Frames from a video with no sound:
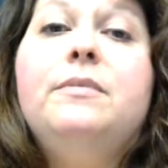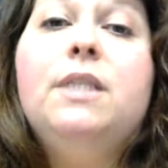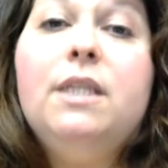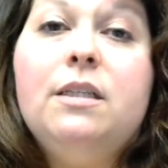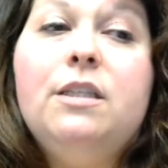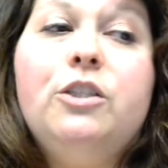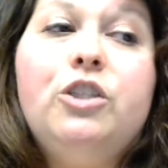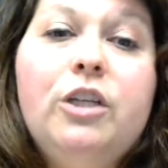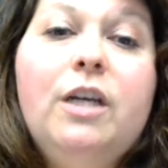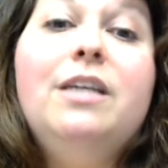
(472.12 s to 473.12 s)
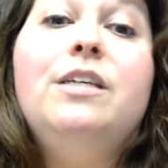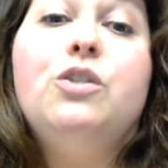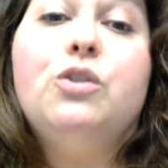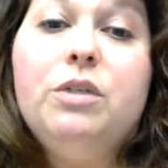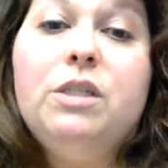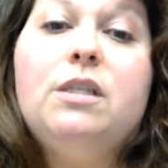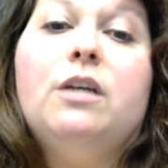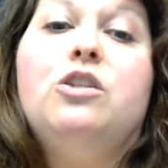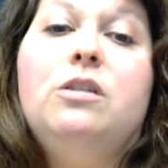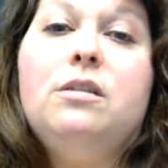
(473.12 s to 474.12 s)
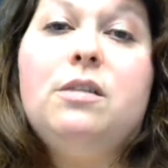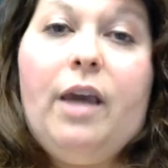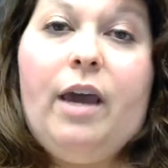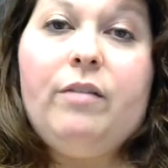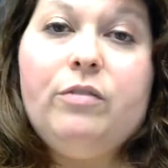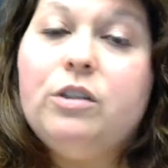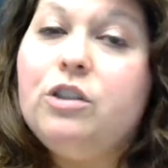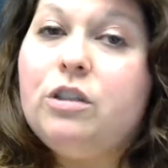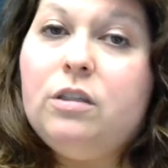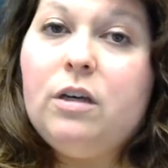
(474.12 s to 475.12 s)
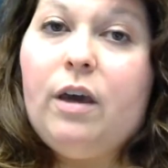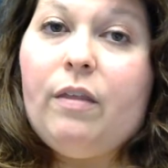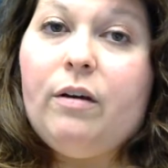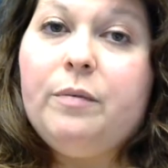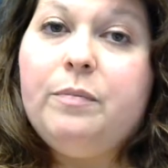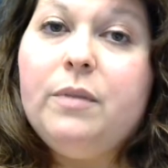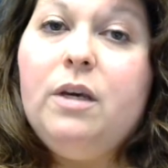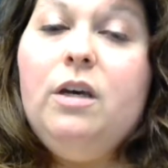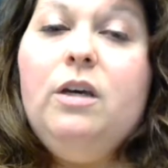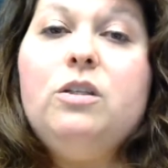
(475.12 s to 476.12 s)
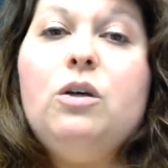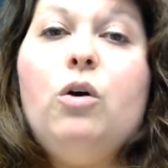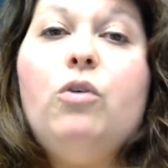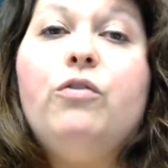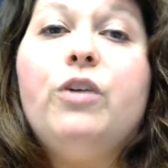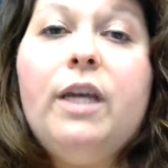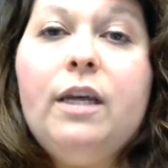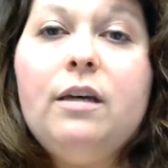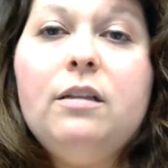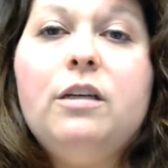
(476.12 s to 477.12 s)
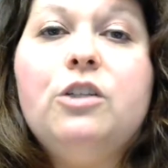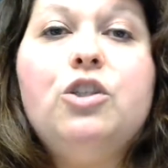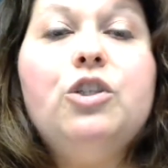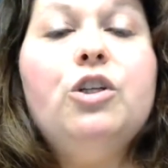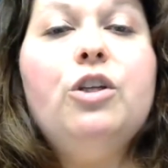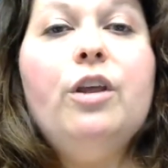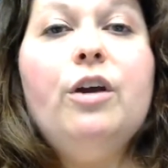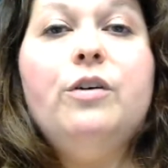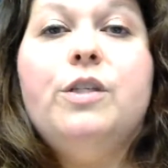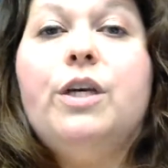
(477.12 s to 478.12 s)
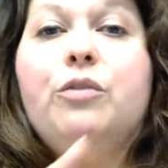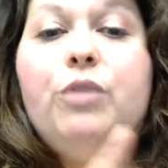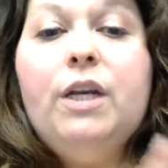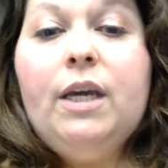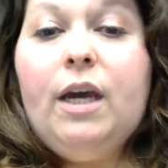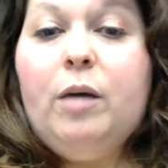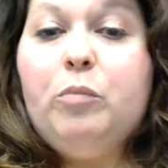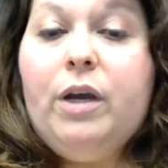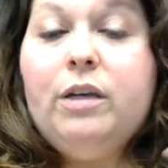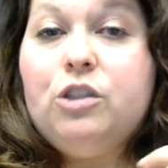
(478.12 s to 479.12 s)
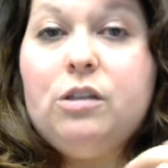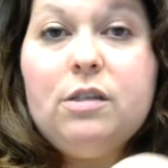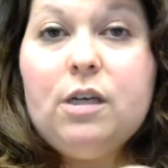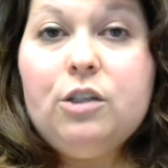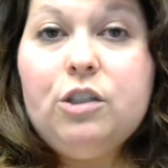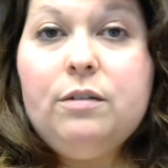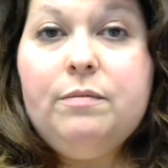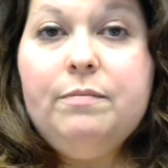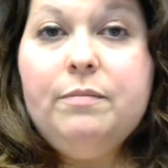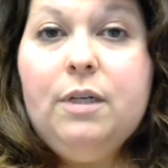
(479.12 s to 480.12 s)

English is 3 sections averaged together. So for English, there is a reading comprehension section,